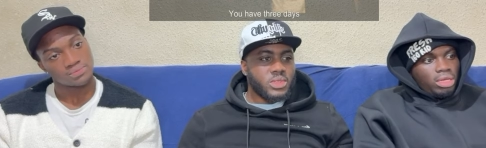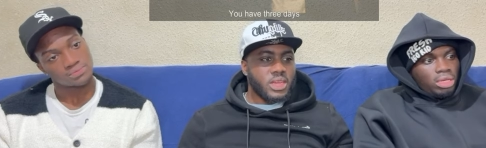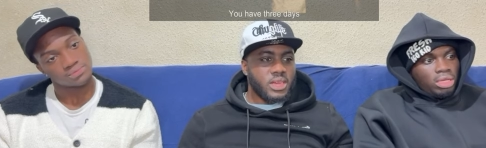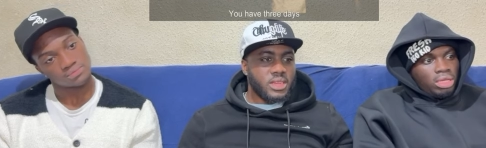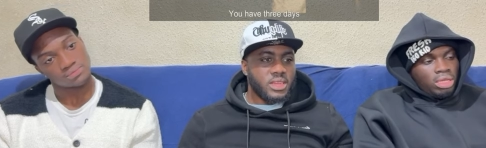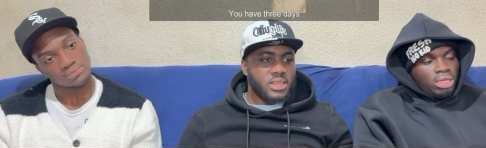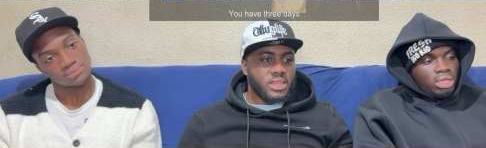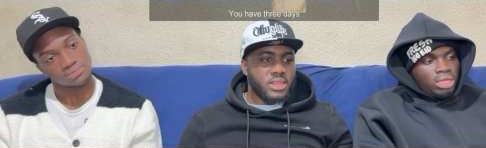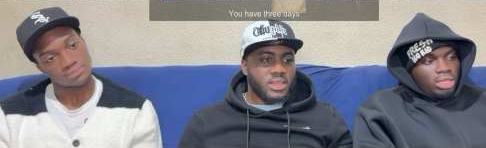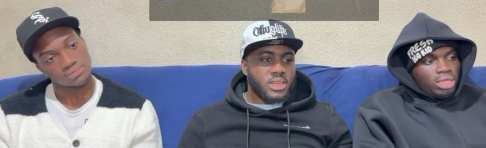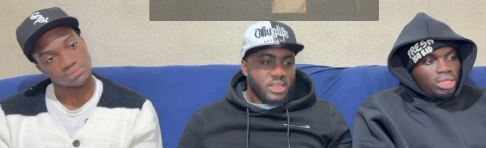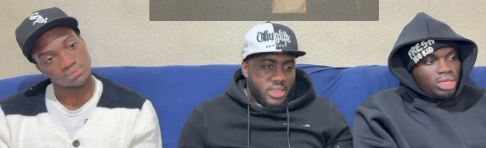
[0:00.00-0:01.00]
Speaker 1: that?
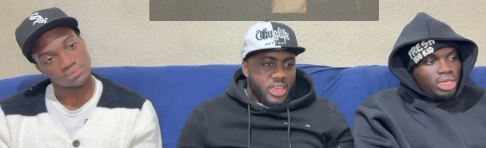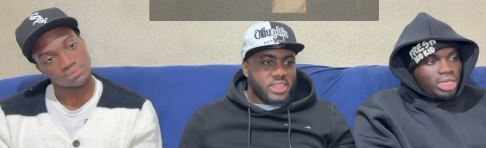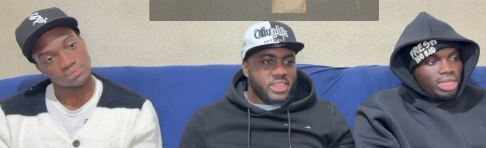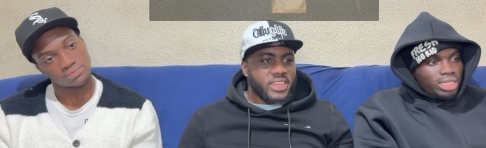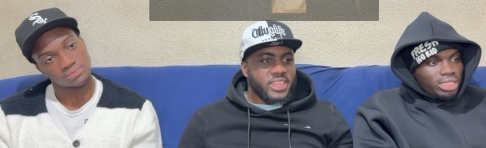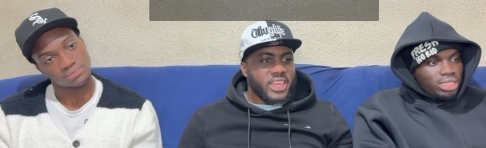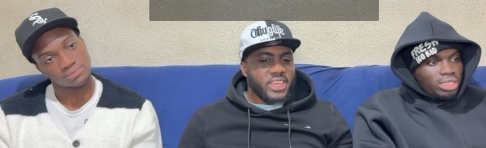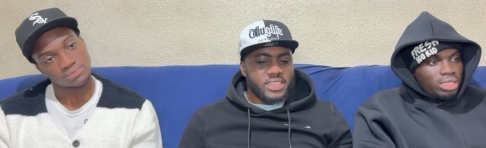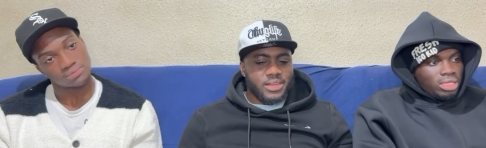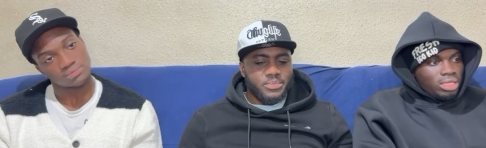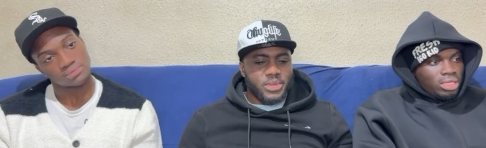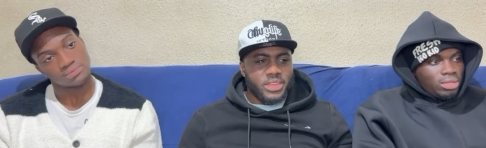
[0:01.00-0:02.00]
Yeah, 3 days.
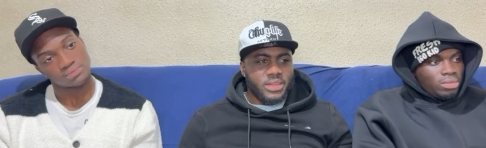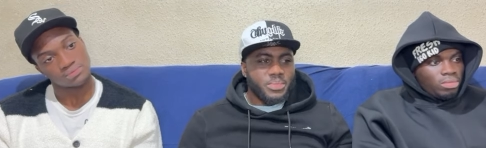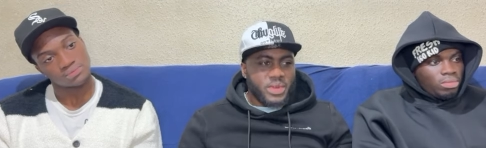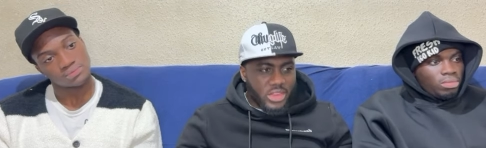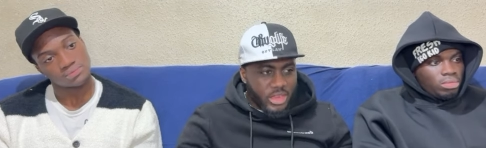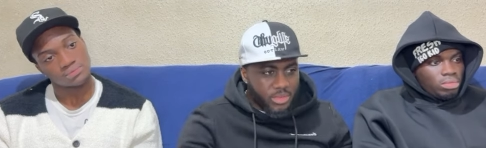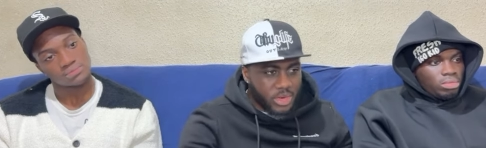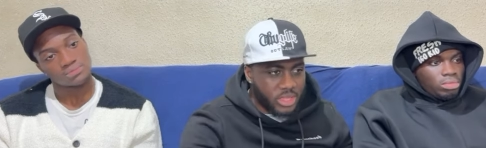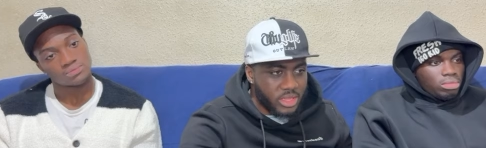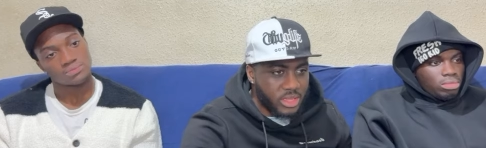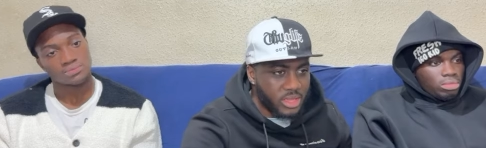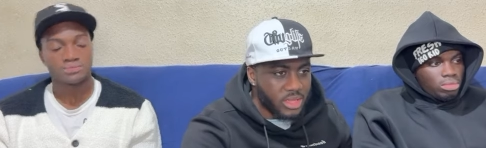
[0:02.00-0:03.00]
I'll bring you your
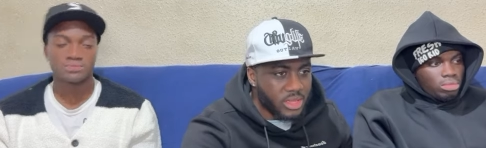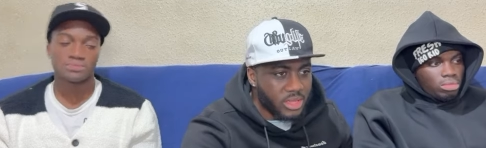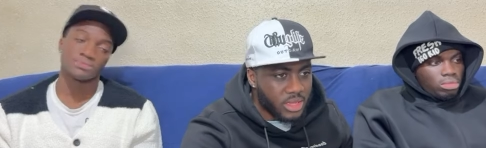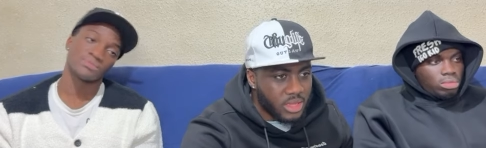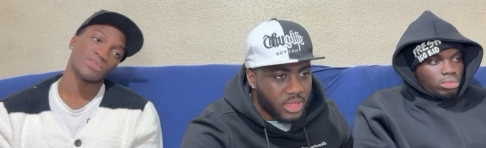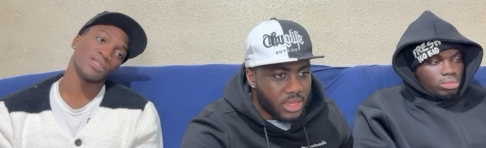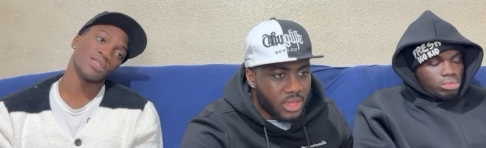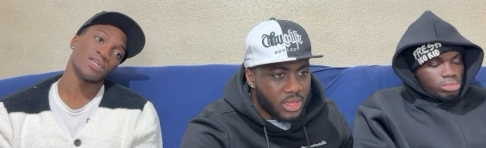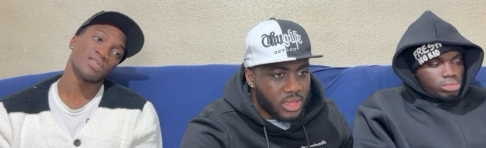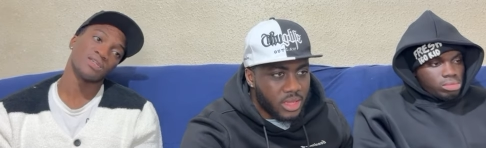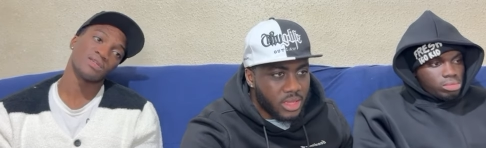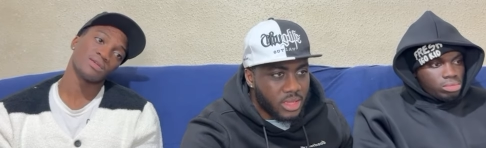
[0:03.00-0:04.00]
money.
Speaker 2: You're dead.
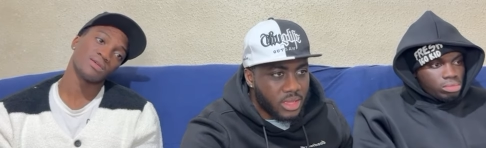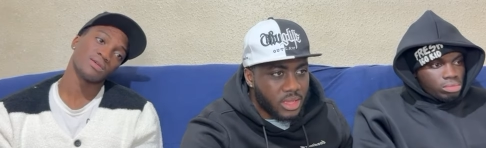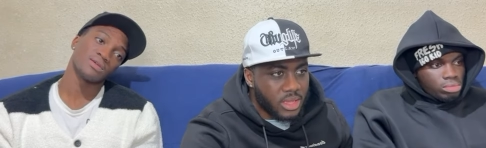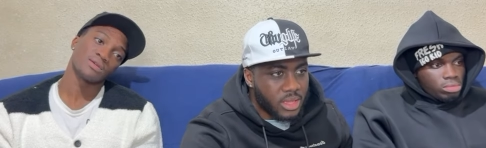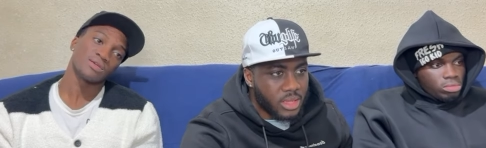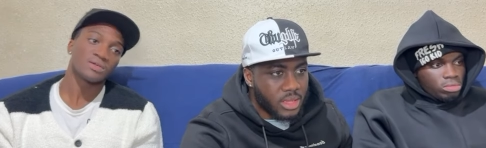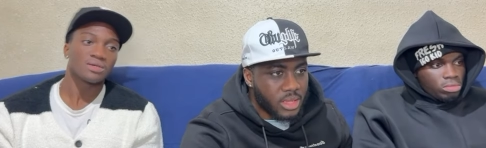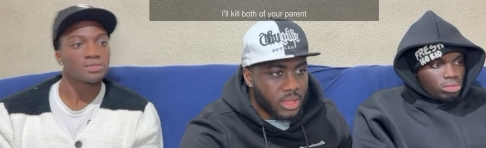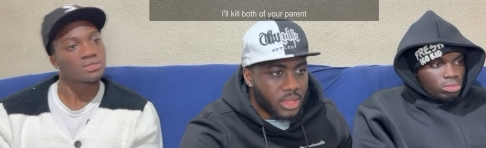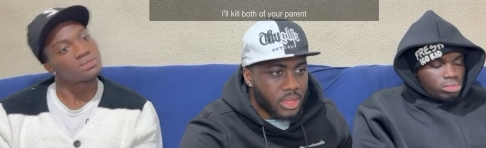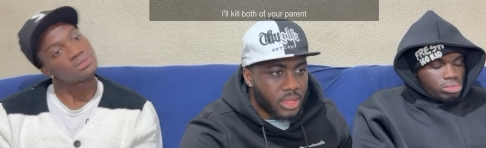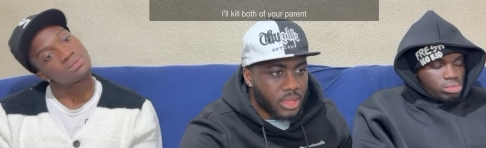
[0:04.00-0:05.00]

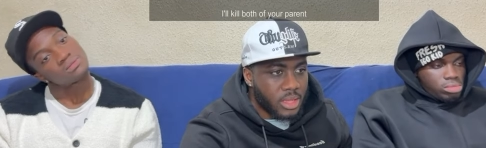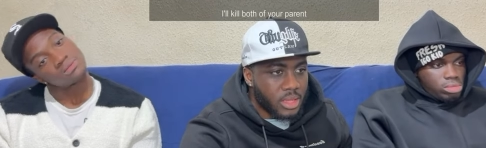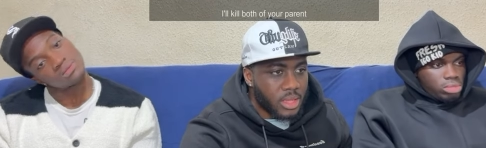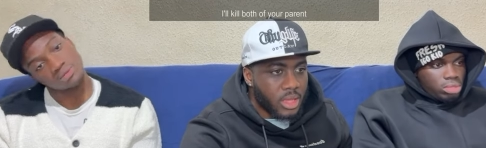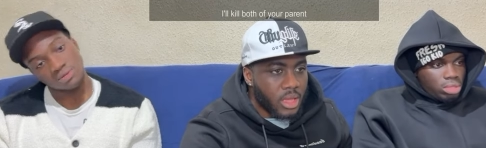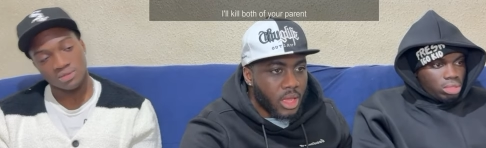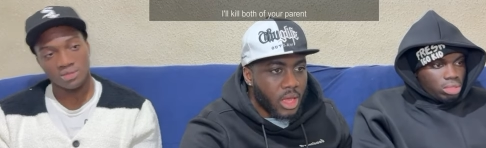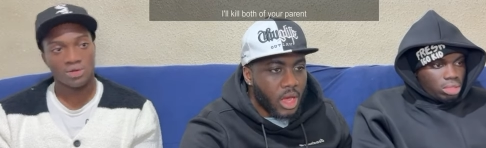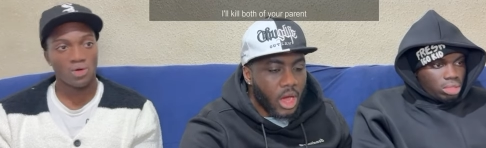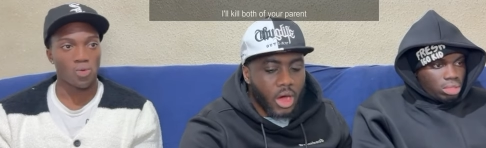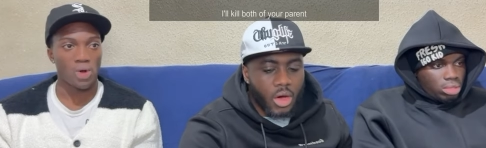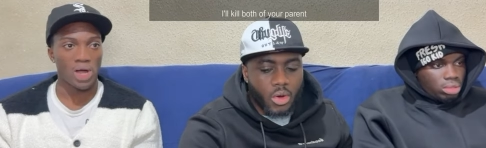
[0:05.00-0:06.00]

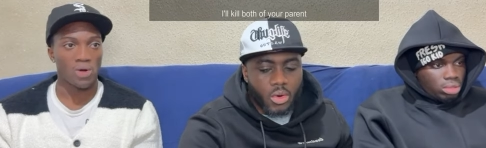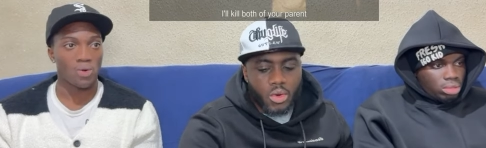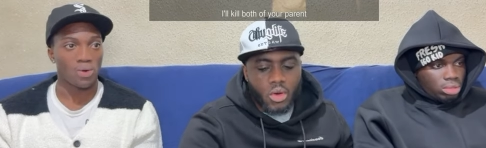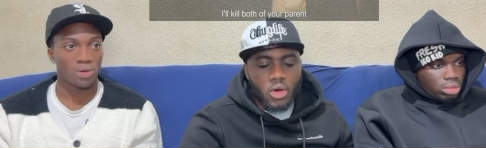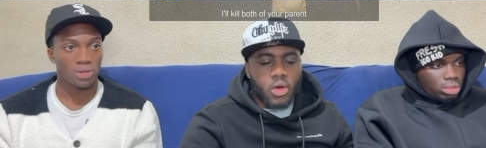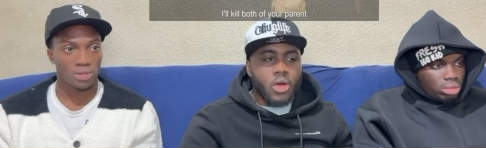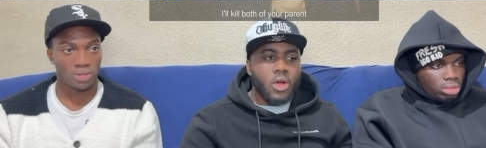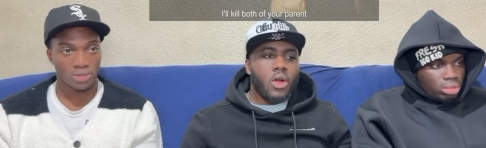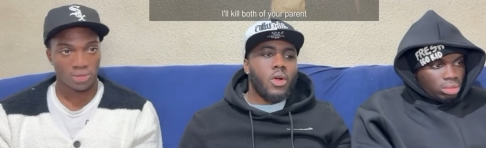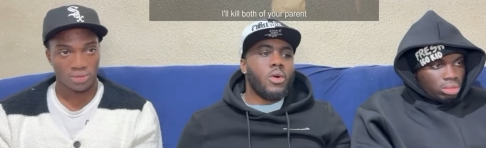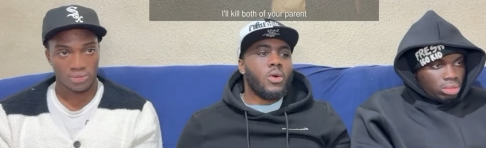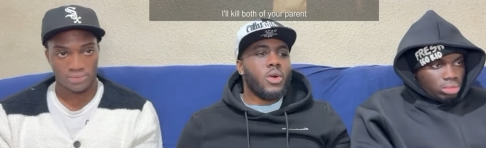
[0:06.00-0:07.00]
Oh.
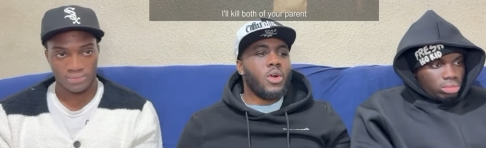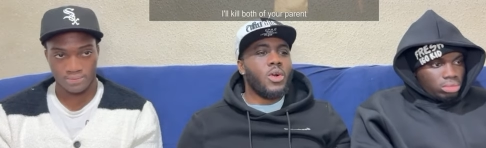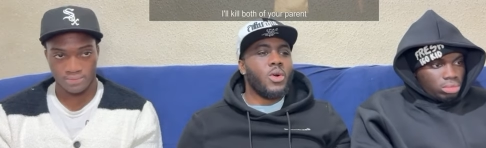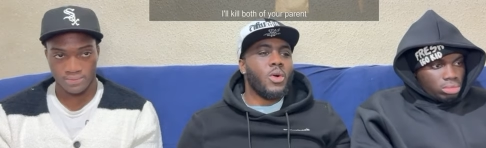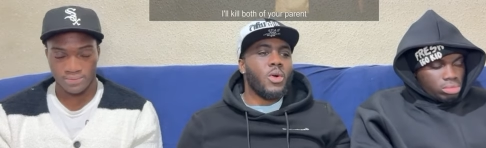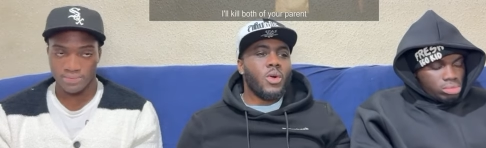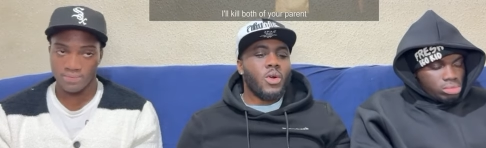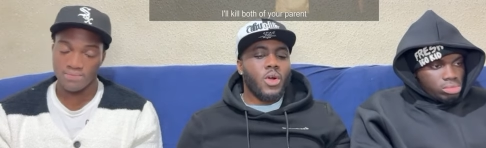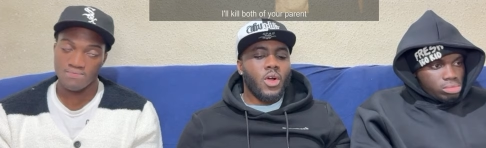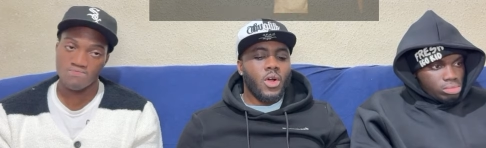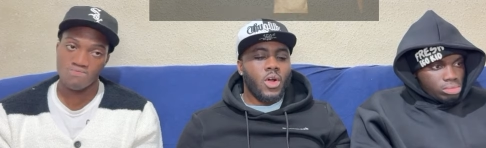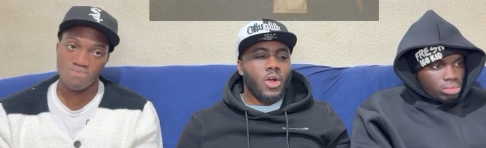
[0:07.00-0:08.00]
Speaker 1: Oh.
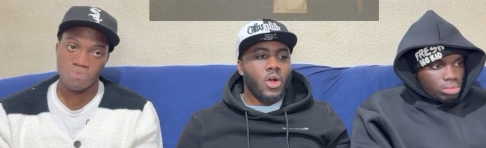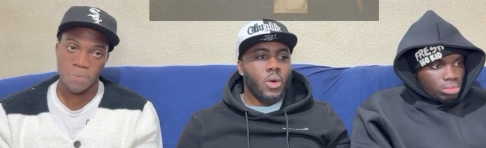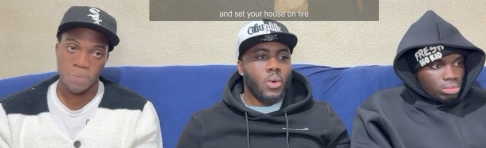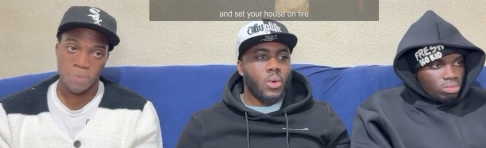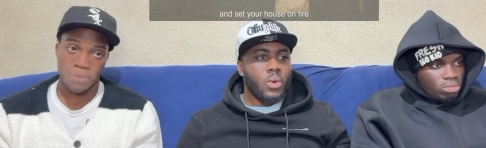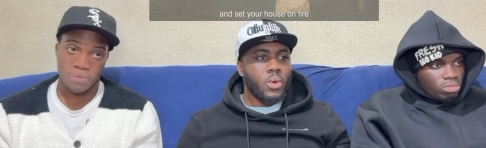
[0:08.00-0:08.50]
Speaker 2: Oh.